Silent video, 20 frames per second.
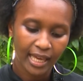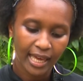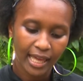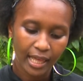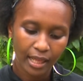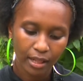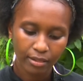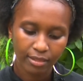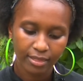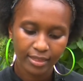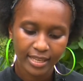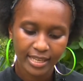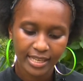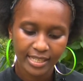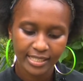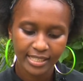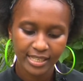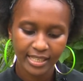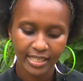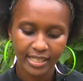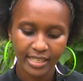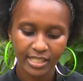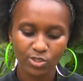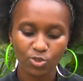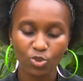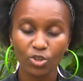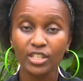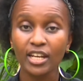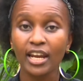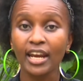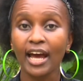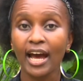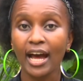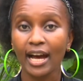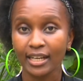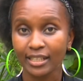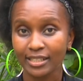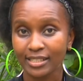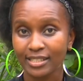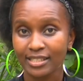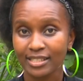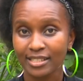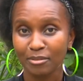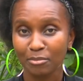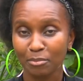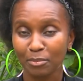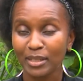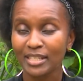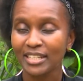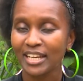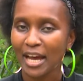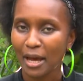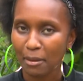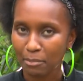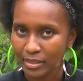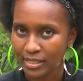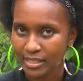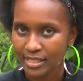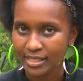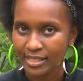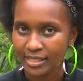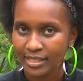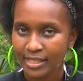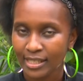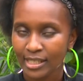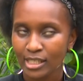Healthy eating is not an act, but a habit.